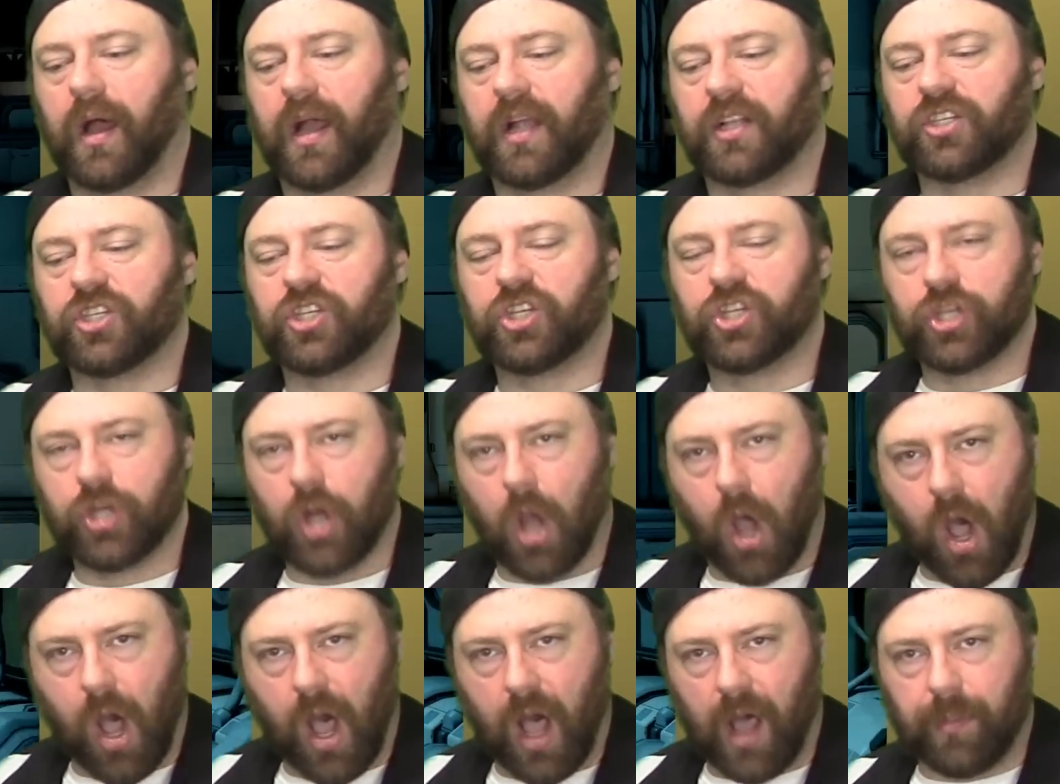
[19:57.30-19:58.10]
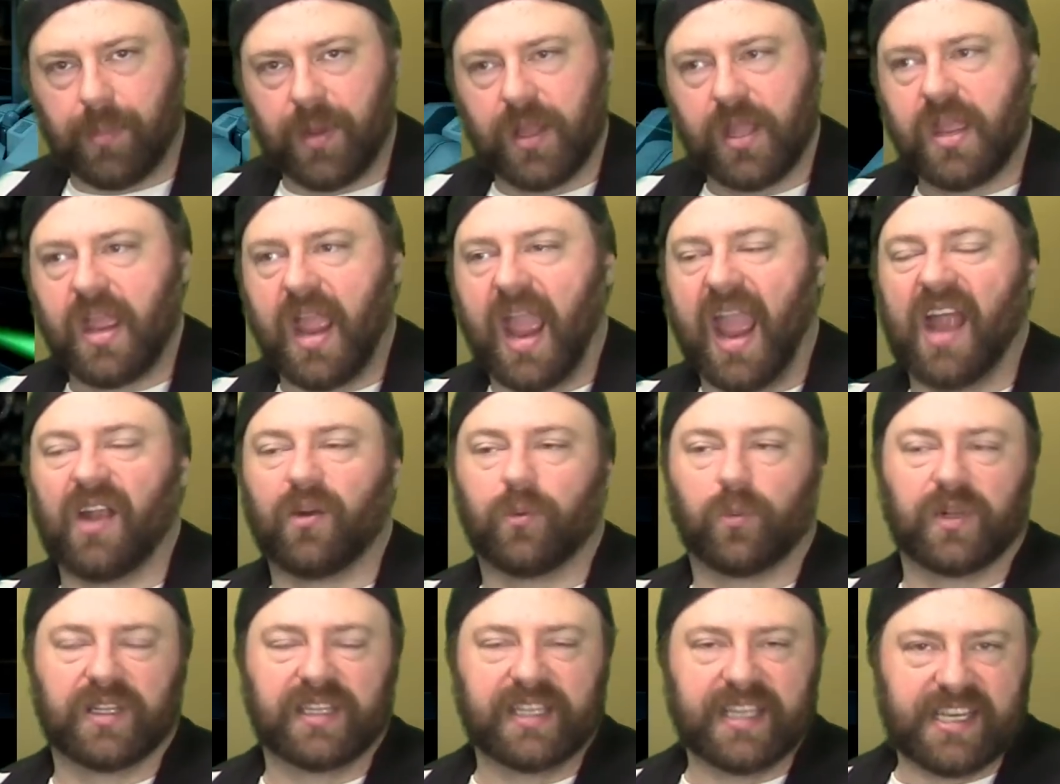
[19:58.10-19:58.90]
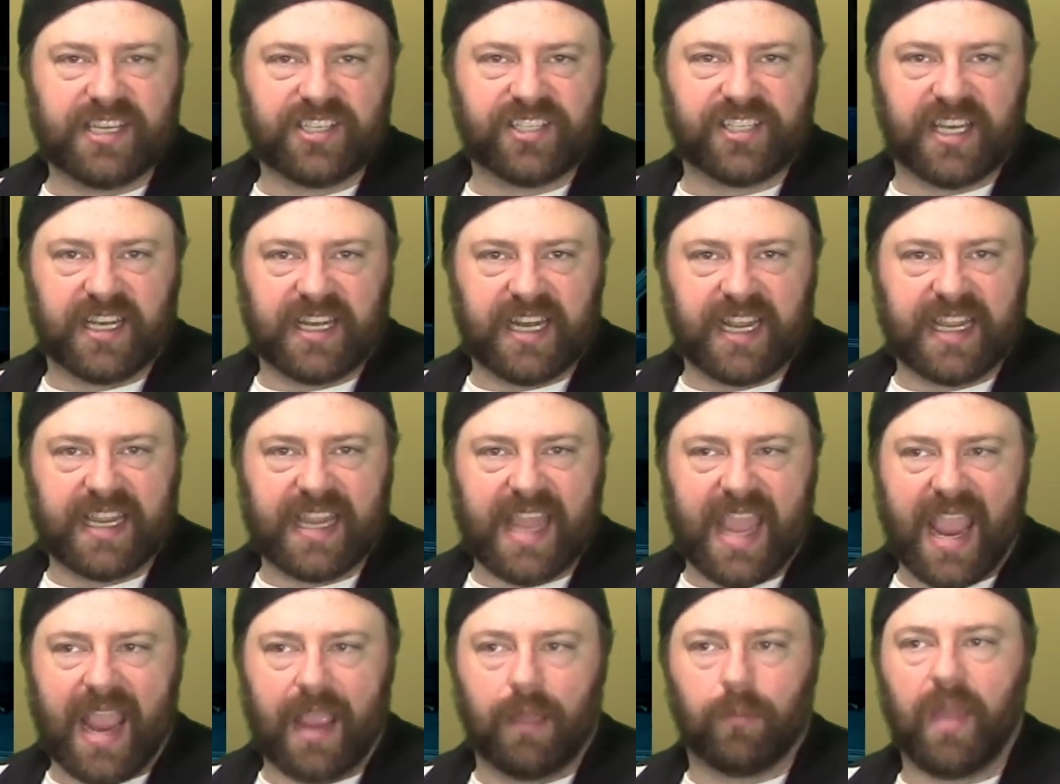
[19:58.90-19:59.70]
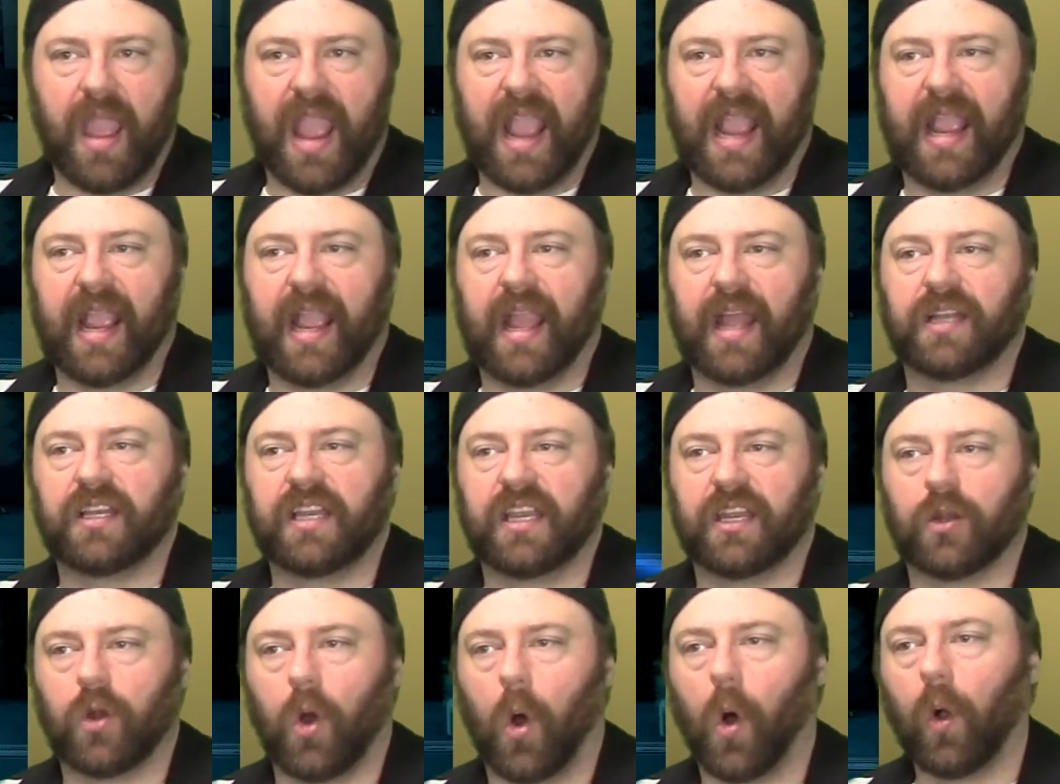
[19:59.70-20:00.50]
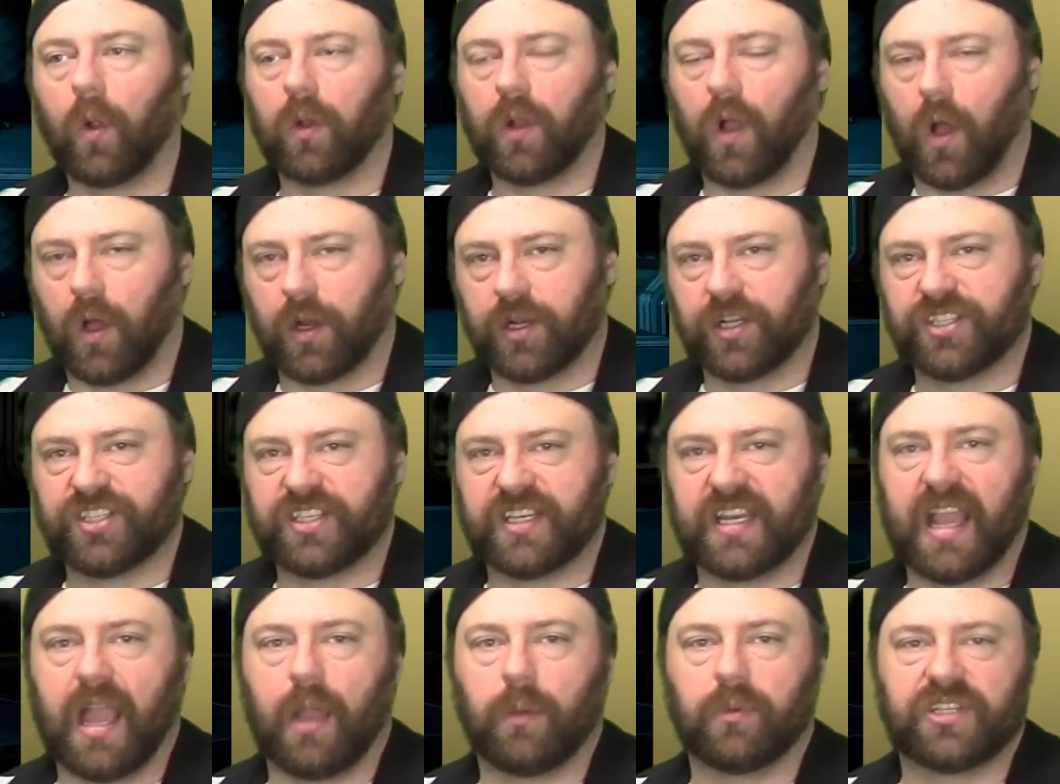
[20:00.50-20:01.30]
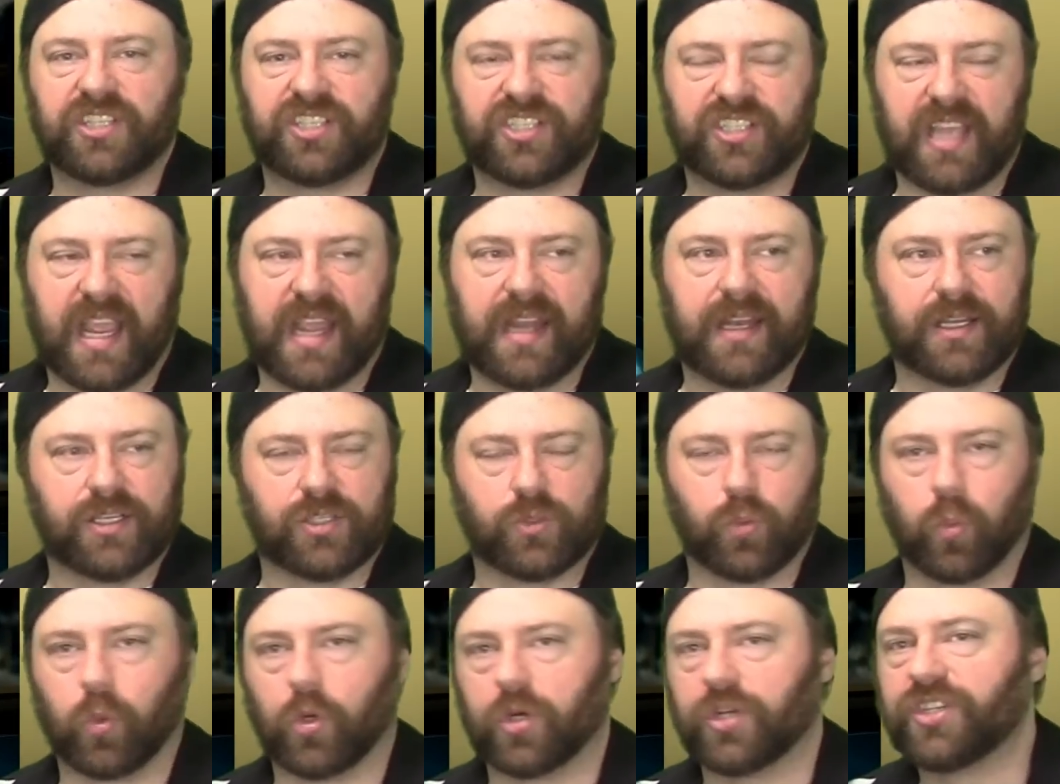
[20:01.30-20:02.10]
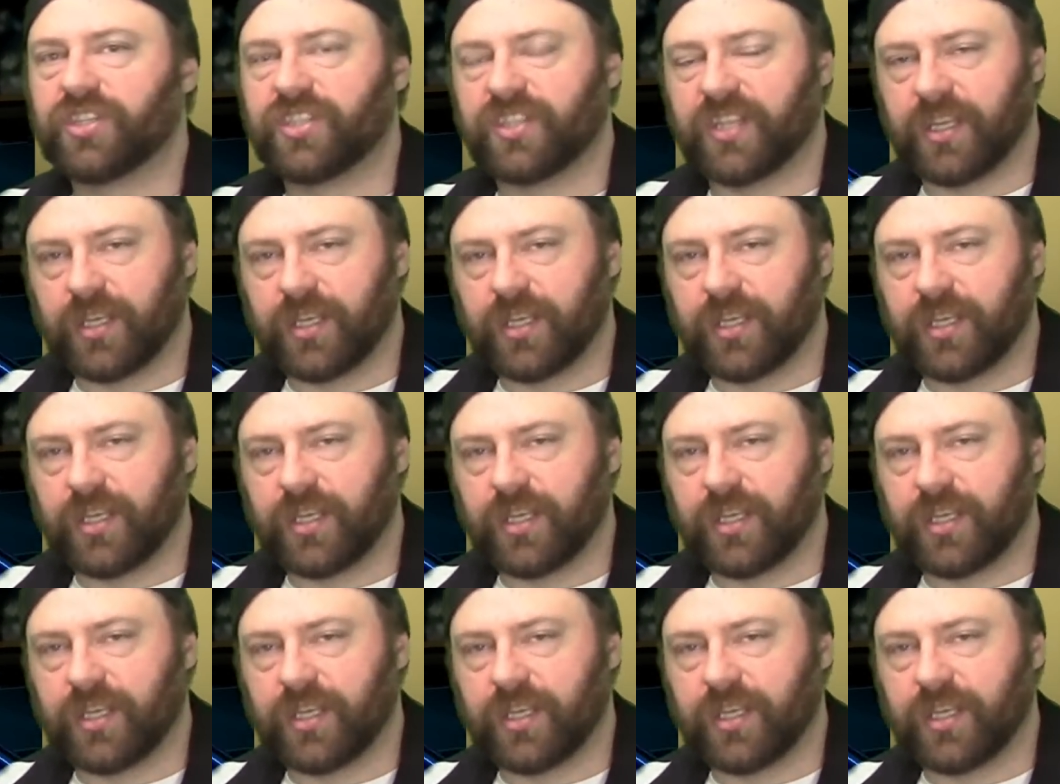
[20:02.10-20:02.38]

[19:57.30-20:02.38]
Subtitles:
job at releasing a game, and in all honesty, I would say it is worse than